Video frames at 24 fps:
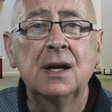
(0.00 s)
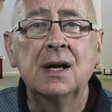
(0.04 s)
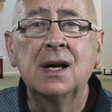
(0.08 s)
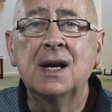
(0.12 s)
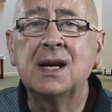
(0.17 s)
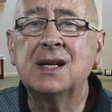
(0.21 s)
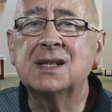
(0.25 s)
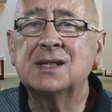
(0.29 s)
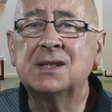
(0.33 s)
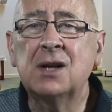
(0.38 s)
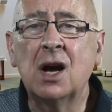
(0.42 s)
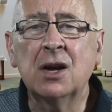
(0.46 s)

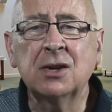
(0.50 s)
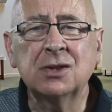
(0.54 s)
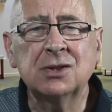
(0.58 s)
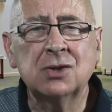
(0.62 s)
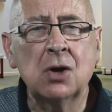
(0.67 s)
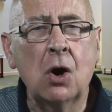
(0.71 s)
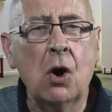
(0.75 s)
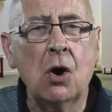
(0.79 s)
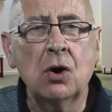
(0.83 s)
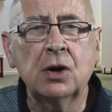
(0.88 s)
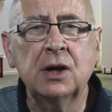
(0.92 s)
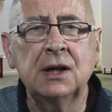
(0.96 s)
He's not
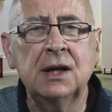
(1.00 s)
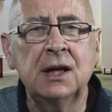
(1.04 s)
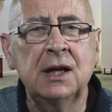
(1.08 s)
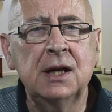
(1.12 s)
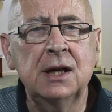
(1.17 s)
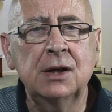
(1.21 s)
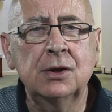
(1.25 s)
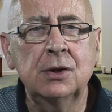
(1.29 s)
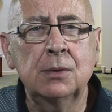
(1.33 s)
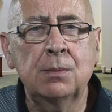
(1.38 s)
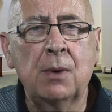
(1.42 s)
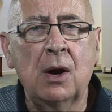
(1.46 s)
talking
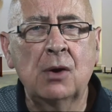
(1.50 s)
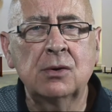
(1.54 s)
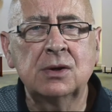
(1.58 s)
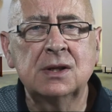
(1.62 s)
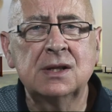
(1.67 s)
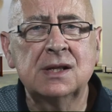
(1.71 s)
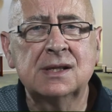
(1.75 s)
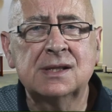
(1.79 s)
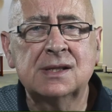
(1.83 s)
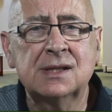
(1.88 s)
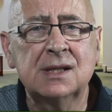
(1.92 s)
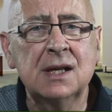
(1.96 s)
here about
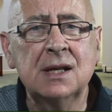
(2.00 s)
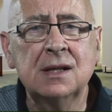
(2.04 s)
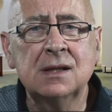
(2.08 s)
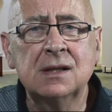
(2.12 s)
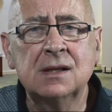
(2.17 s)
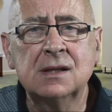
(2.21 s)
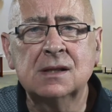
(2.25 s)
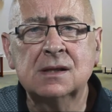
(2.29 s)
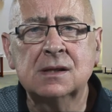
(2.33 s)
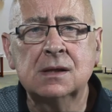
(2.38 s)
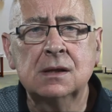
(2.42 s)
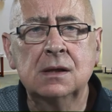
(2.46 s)
his
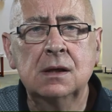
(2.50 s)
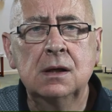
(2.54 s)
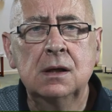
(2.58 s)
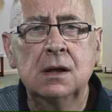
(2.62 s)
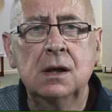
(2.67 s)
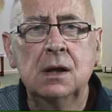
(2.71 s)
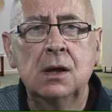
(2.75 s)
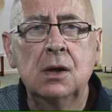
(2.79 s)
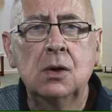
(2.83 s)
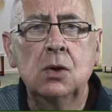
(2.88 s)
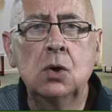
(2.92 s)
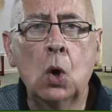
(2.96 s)
sins.
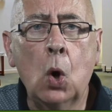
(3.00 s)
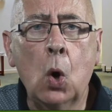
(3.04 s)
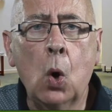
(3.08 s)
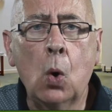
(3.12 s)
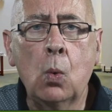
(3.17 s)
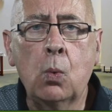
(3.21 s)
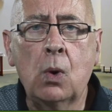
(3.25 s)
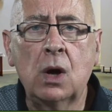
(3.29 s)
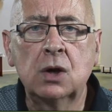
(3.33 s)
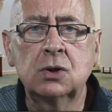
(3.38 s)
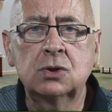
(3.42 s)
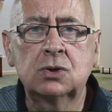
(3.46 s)
No
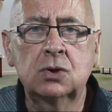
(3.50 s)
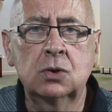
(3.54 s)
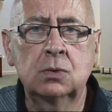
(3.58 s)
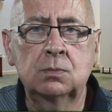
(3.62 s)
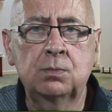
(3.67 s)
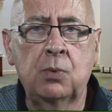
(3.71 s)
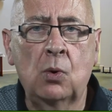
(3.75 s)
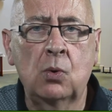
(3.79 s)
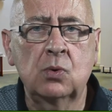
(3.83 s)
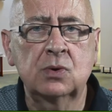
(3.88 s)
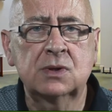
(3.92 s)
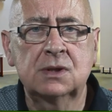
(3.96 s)
one should
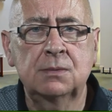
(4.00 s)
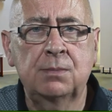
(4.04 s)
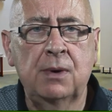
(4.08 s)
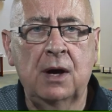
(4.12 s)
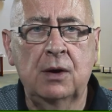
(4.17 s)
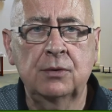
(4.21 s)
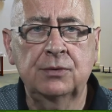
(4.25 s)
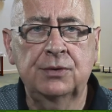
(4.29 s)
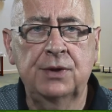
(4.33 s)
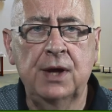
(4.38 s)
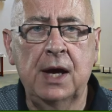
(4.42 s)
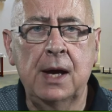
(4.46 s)
boast
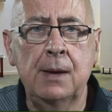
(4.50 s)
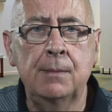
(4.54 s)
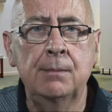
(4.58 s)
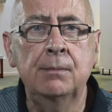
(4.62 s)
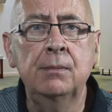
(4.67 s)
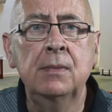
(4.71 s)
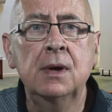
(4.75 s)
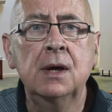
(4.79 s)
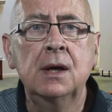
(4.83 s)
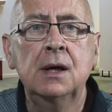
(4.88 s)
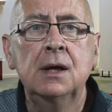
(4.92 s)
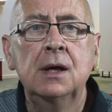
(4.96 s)
about them.
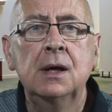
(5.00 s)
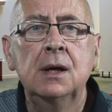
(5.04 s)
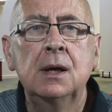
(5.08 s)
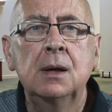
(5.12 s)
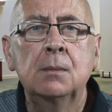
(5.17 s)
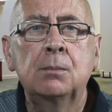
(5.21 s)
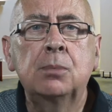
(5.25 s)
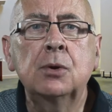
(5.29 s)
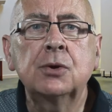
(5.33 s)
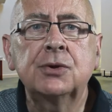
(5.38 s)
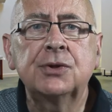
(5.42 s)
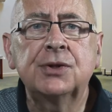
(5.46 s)

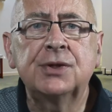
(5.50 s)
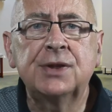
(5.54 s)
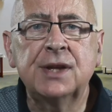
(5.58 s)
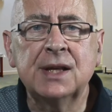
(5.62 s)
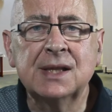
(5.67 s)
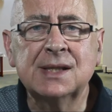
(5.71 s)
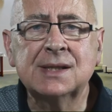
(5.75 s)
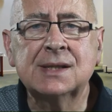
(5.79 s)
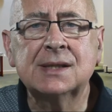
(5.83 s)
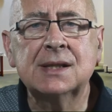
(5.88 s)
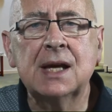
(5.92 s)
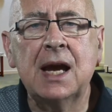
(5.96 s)
But
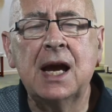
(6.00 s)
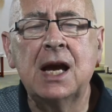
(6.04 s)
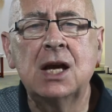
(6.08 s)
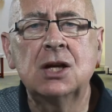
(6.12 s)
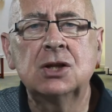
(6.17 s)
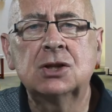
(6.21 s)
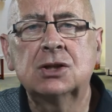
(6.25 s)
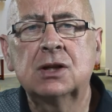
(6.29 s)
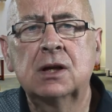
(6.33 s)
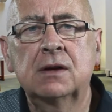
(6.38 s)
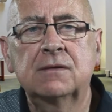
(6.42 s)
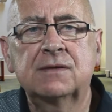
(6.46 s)
this
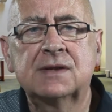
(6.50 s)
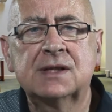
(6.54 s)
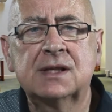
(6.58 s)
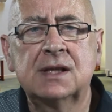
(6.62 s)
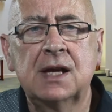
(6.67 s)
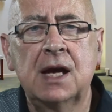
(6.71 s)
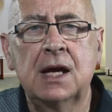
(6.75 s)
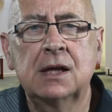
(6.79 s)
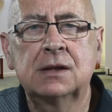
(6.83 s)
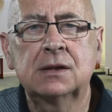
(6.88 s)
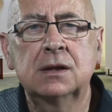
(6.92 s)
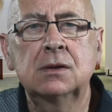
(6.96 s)
angel of
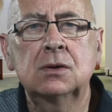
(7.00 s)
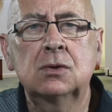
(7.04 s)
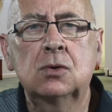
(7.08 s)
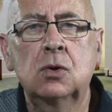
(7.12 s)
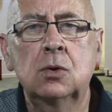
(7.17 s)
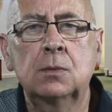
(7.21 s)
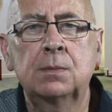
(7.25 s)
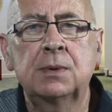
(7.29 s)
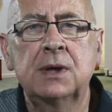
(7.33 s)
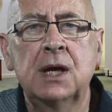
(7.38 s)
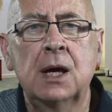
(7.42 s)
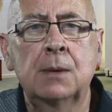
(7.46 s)
Satan
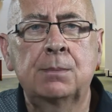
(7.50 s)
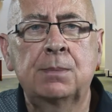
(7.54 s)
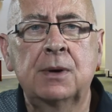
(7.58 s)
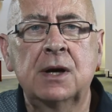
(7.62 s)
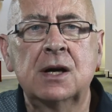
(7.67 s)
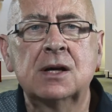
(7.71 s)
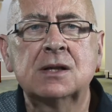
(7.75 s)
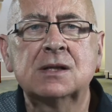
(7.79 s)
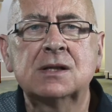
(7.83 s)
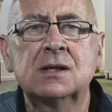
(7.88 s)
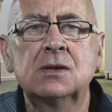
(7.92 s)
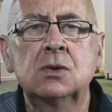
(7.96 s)
could be a
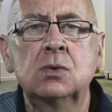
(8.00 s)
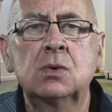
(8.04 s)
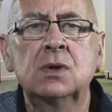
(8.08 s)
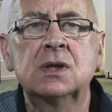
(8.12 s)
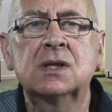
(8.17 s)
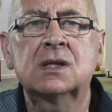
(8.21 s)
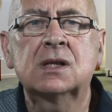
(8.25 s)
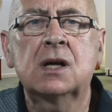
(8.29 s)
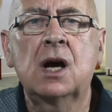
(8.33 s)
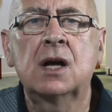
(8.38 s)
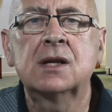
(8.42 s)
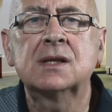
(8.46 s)
person who
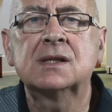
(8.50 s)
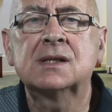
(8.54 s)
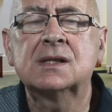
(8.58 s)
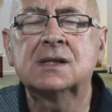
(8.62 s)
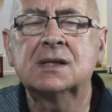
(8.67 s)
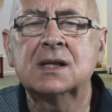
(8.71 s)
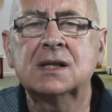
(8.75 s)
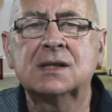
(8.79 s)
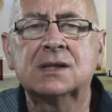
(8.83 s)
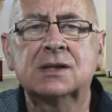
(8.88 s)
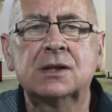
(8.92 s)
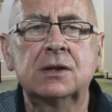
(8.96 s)
is
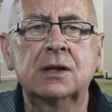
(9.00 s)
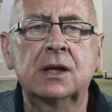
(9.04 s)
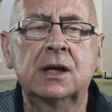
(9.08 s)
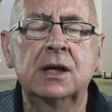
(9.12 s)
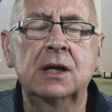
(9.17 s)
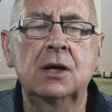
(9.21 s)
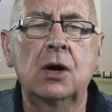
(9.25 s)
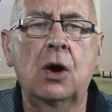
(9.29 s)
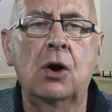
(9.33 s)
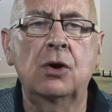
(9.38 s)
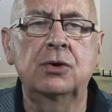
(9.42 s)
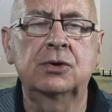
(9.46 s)

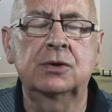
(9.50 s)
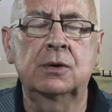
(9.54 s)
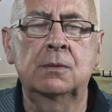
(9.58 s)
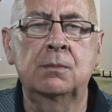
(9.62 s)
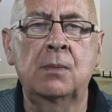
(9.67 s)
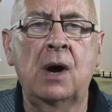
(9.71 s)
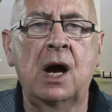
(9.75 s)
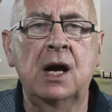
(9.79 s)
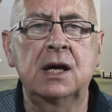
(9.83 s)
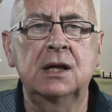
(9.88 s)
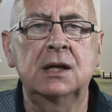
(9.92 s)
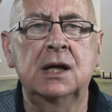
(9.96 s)
consistently
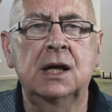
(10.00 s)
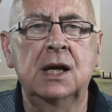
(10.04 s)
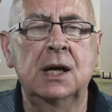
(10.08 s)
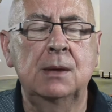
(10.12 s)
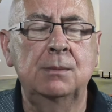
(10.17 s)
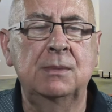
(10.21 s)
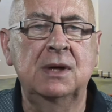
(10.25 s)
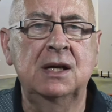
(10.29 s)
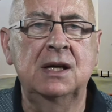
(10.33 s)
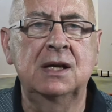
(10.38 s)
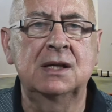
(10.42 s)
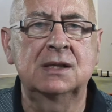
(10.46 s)
undermining
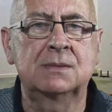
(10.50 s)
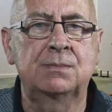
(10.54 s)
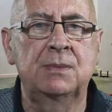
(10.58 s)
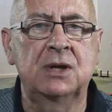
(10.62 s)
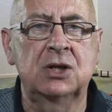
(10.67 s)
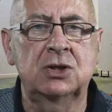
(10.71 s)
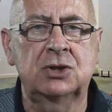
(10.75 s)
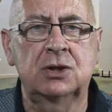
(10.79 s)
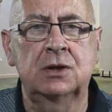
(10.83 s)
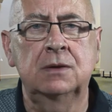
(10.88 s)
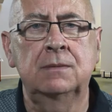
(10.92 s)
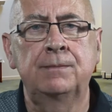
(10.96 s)
him in his
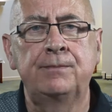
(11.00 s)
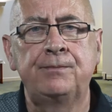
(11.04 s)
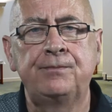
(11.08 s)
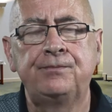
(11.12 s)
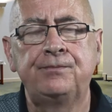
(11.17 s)
mission.